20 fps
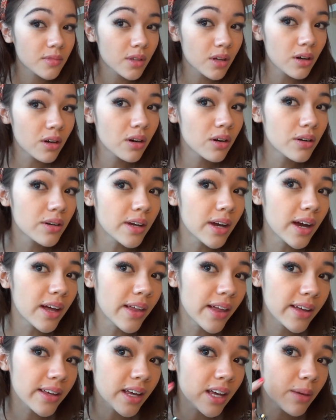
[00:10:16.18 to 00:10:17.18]
Oh yeah,
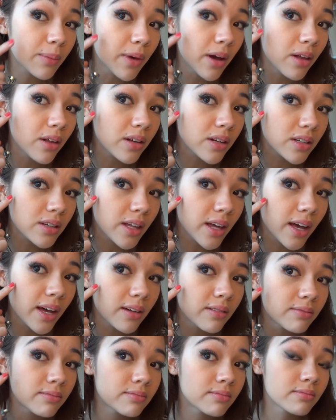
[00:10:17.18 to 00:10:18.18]
that came out. Look at
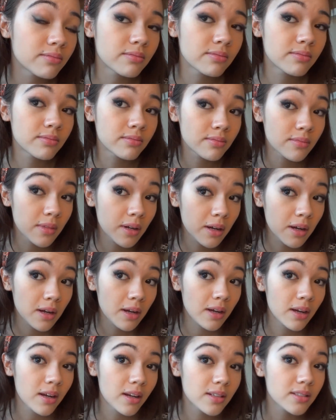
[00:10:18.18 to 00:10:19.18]
that.
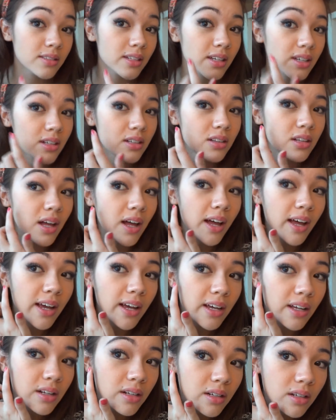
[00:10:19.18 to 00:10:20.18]
It's like a
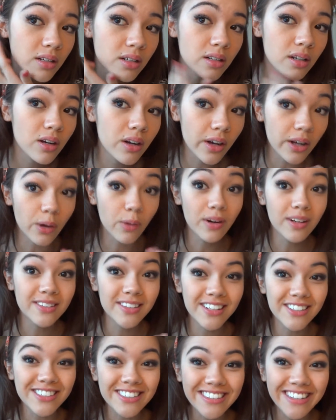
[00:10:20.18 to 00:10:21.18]
line. I don't want to
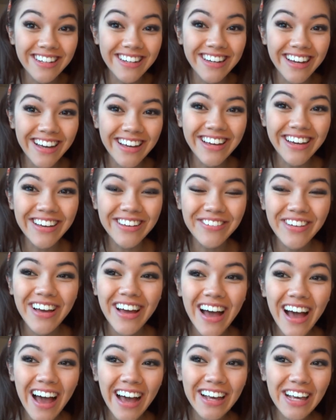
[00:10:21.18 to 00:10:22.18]
touch it.
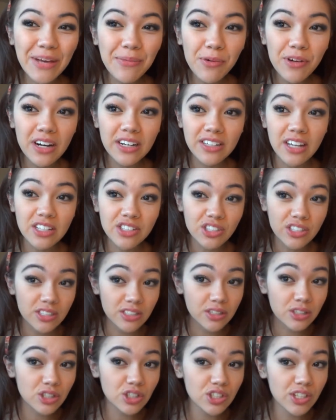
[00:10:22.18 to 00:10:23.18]
I keep wanting to touch it
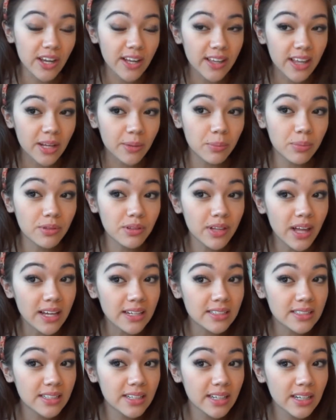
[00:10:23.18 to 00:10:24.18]
because usually I like
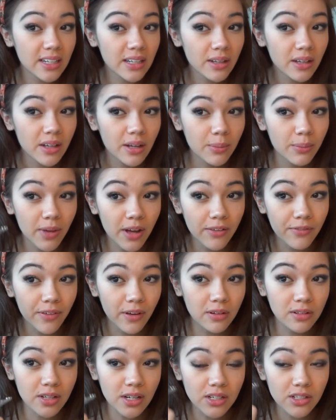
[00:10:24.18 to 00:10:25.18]
blending my
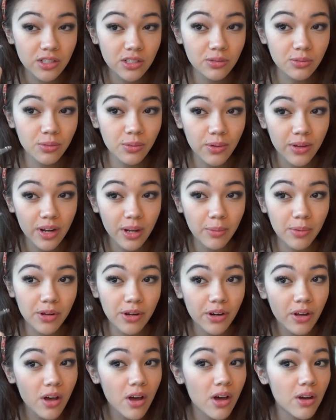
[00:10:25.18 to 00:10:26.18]
foundation when I put
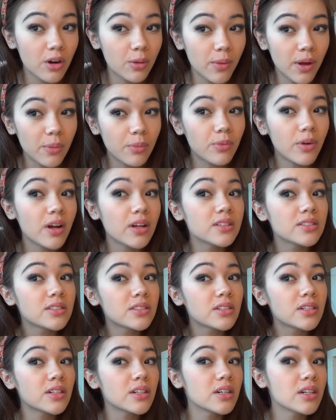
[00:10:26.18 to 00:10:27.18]
it on, or my
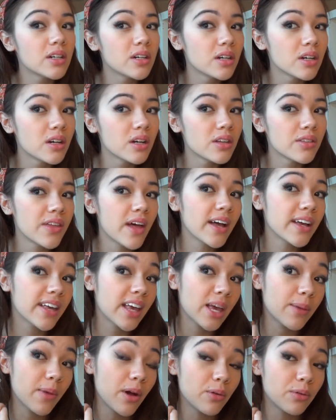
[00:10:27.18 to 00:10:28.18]
bronzer. That
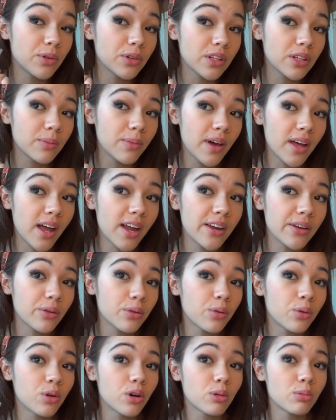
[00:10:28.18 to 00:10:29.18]
came out really bad. I did
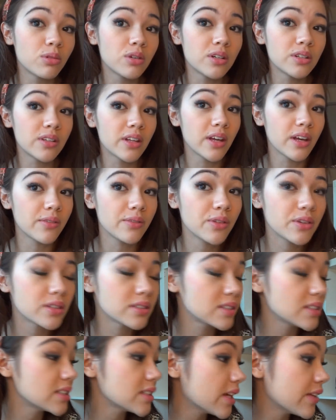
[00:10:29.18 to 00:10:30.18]
horrible on that. If you
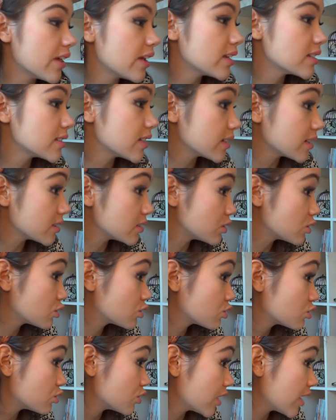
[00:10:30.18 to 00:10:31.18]
can see that, that is like a
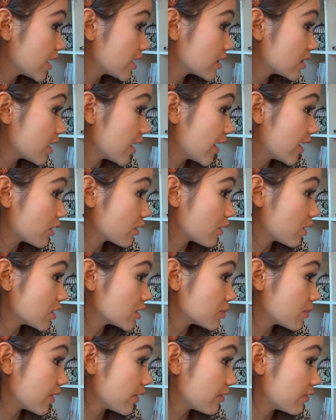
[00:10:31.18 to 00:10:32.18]
straight line
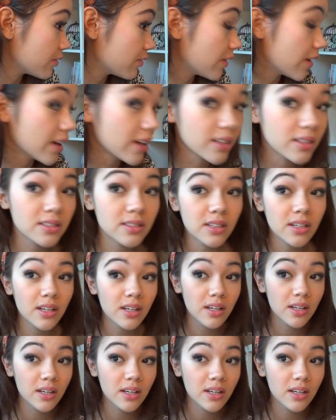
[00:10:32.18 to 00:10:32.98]
across my face.